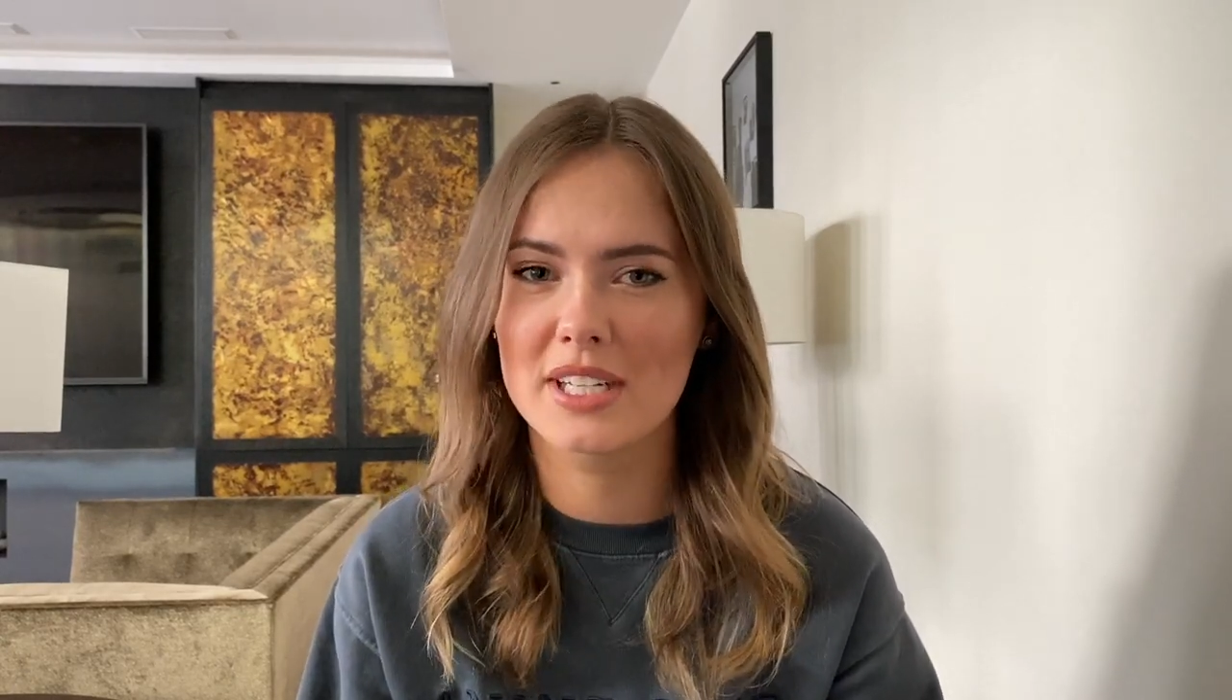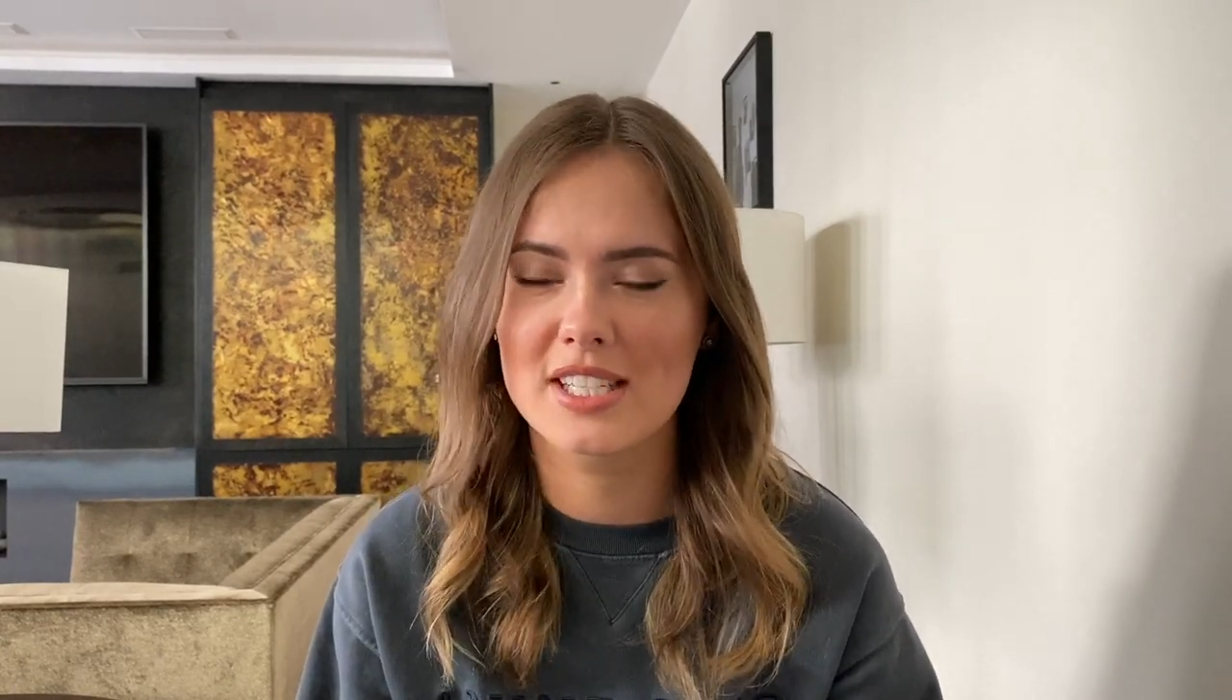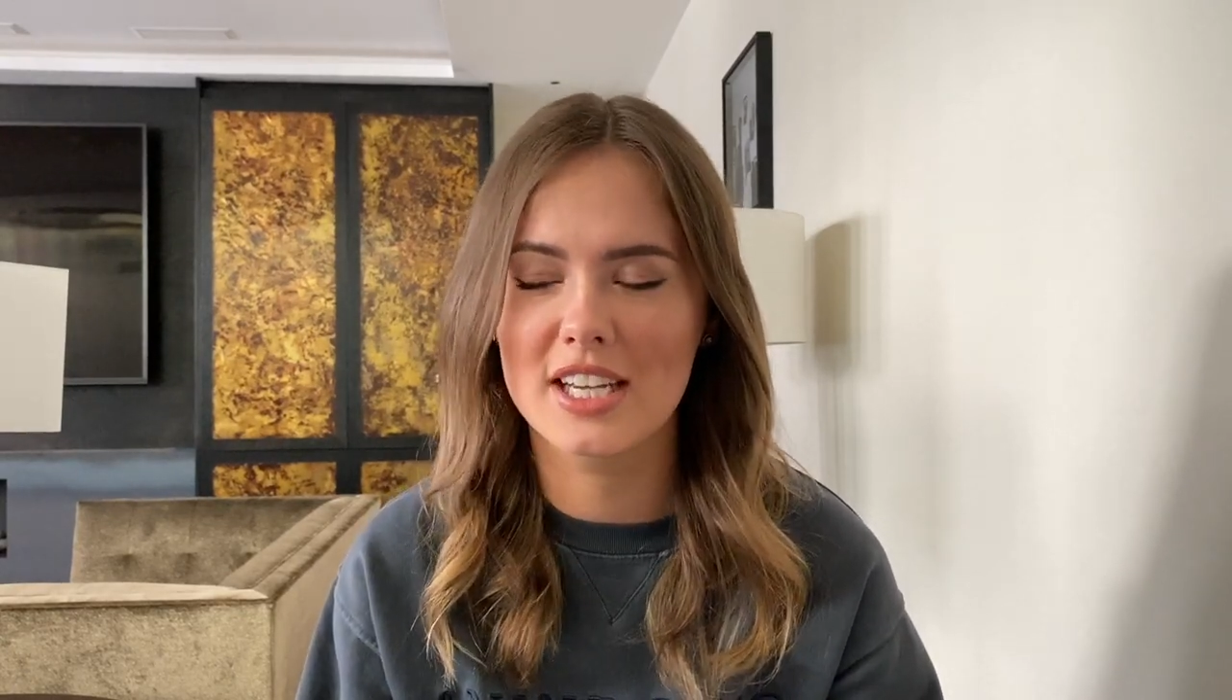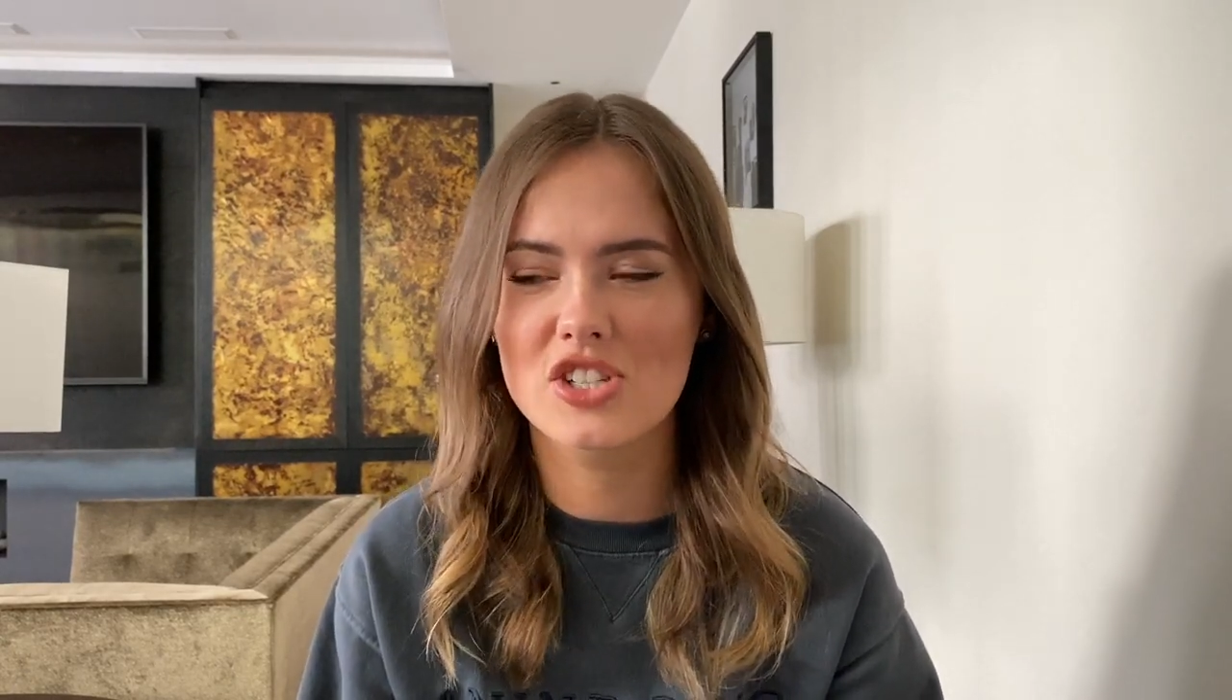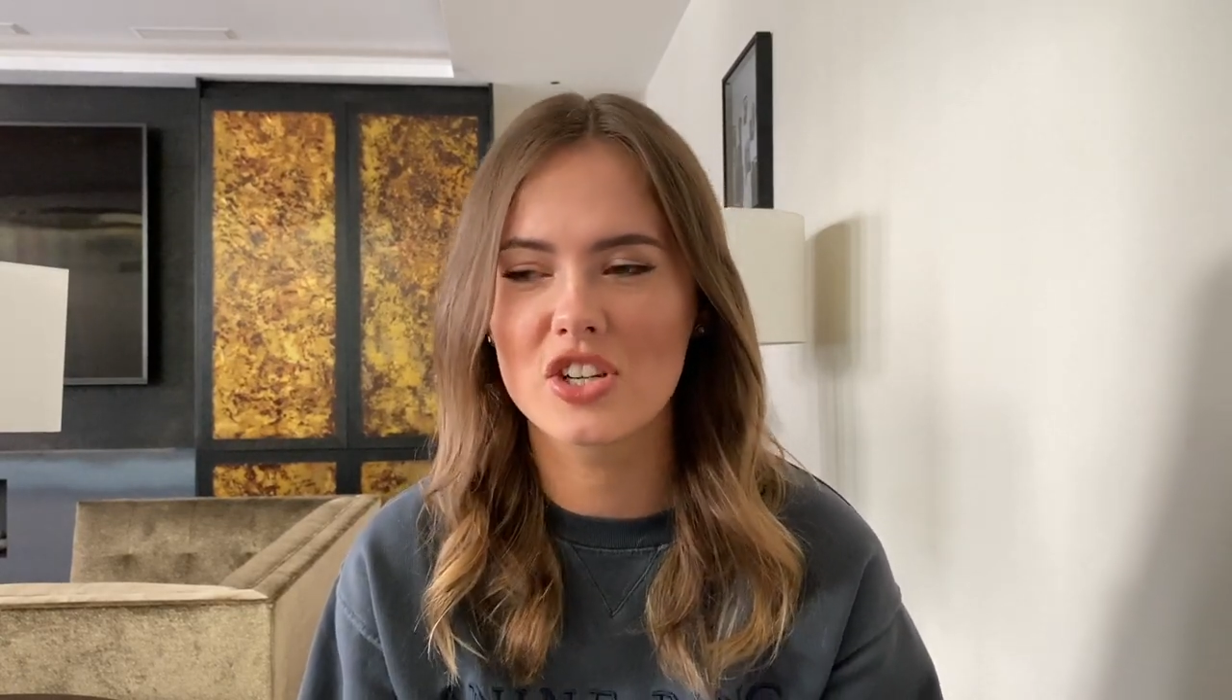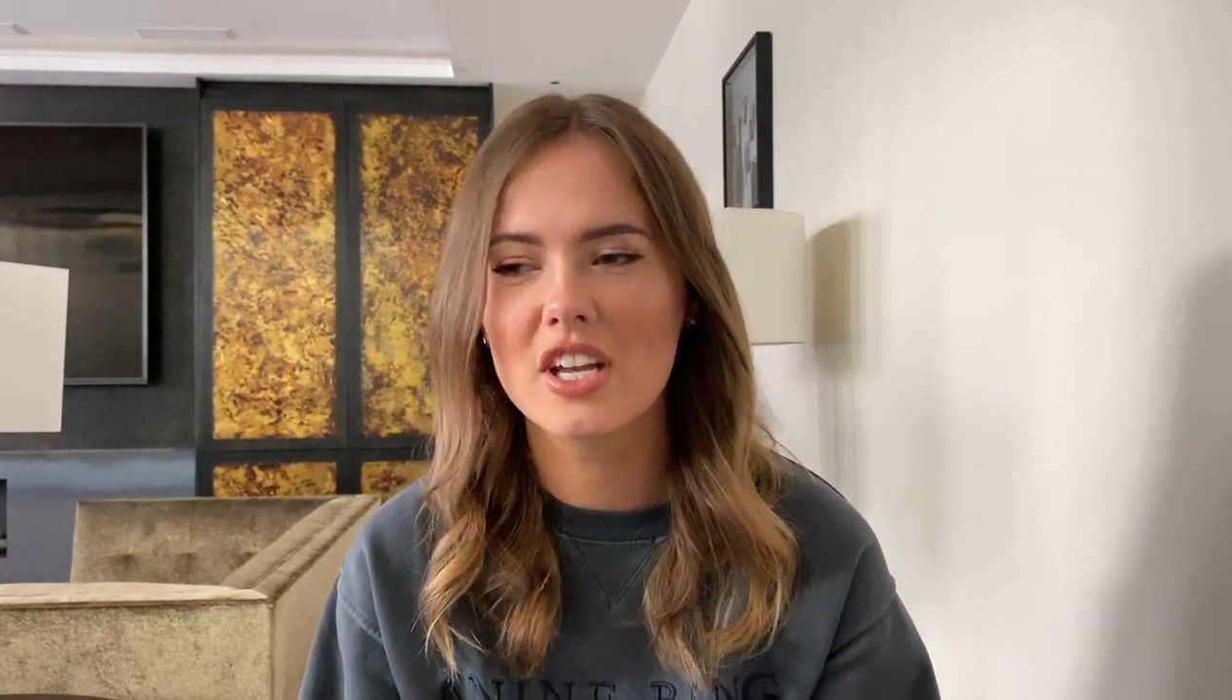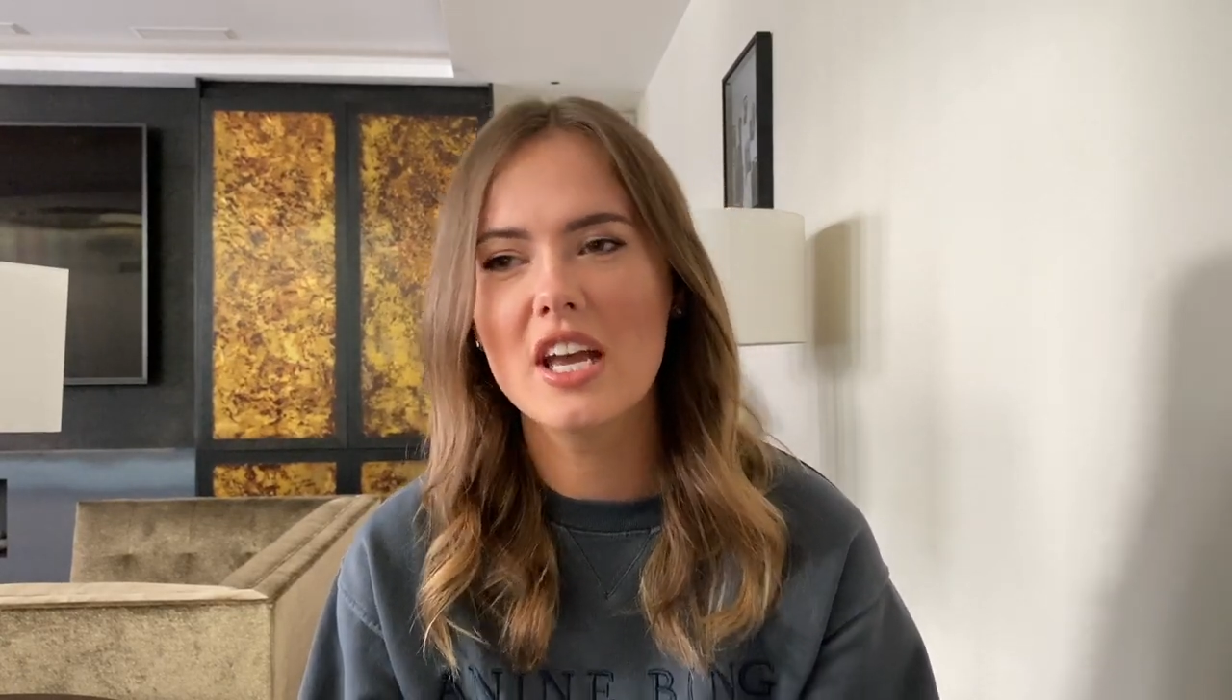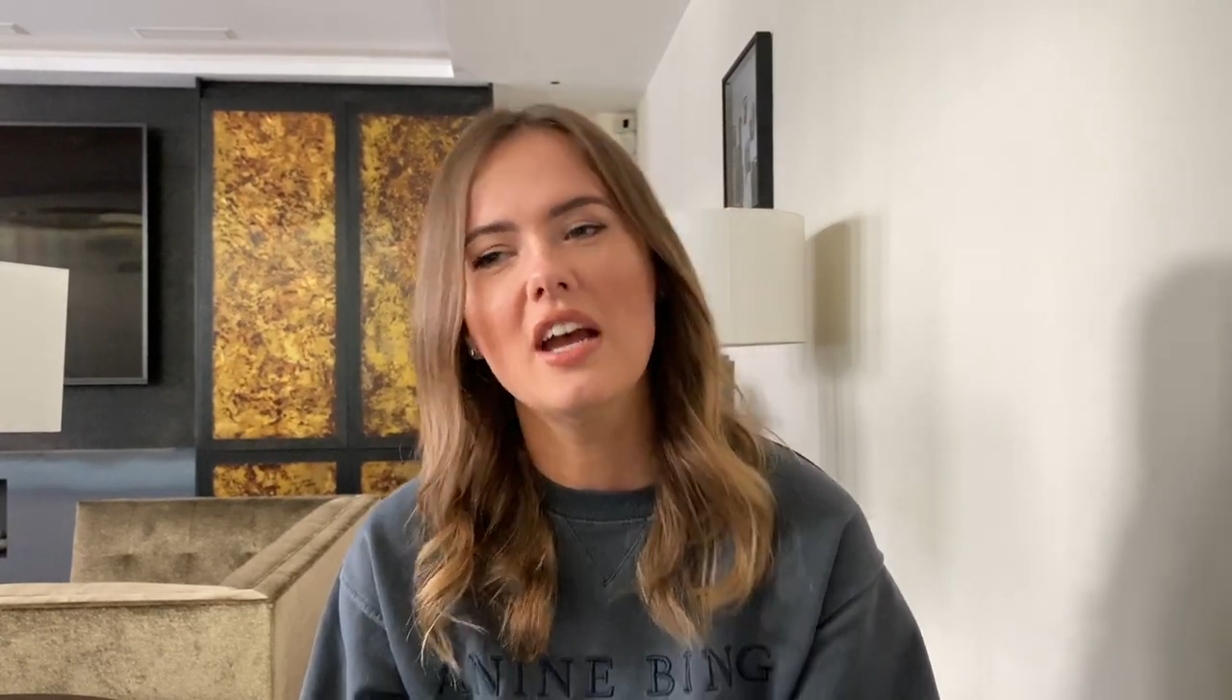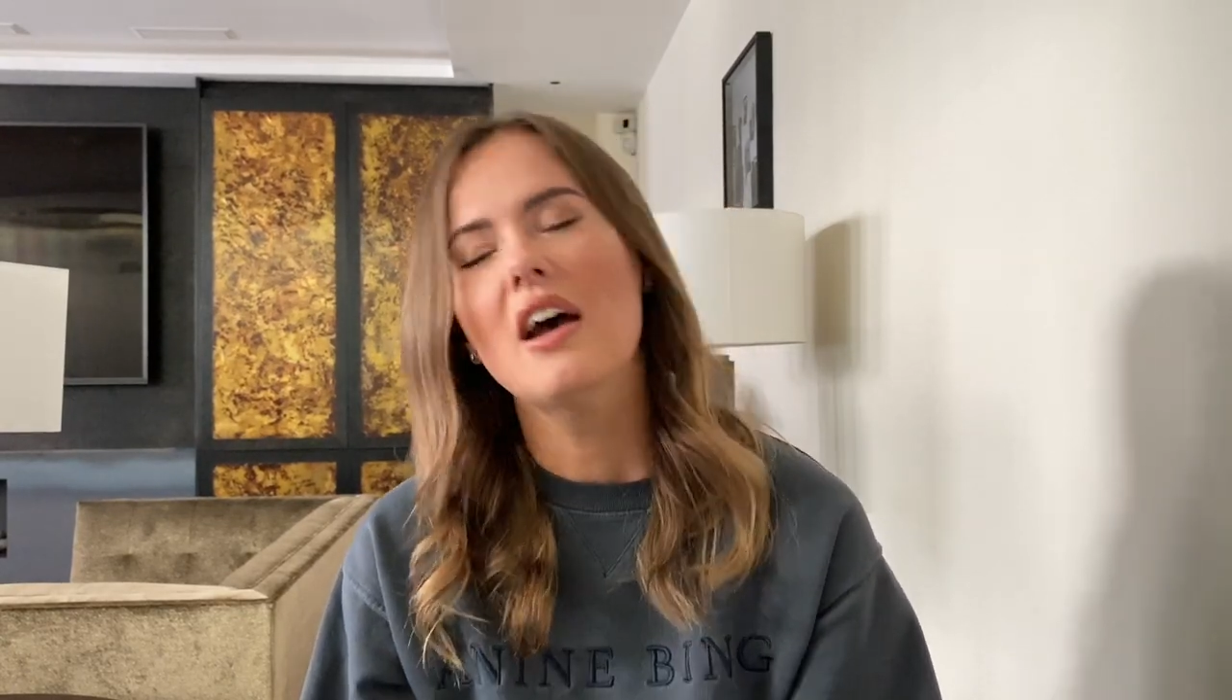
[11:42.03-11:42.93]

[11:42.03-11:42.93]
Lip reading: meditation.